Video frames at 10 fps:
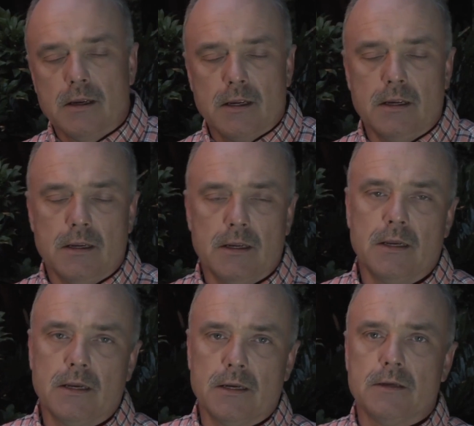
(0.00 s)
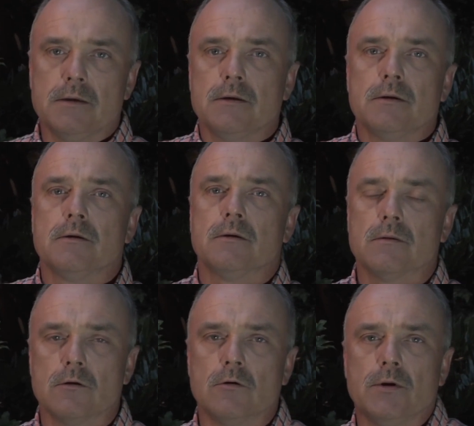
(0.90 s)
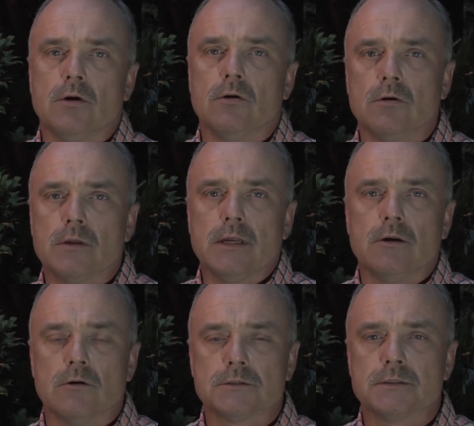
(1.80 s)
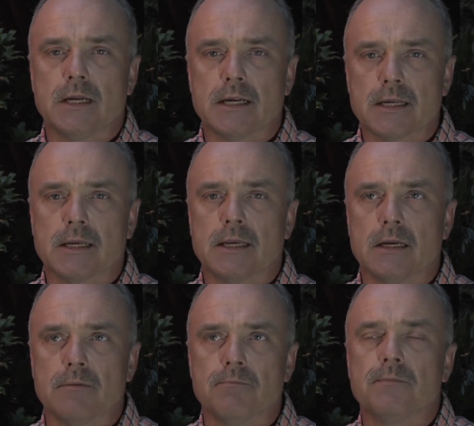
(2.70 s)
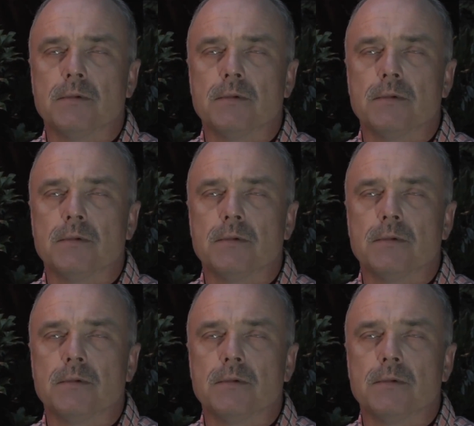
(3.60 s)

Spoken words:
And lo and behold, I noticed that I could get them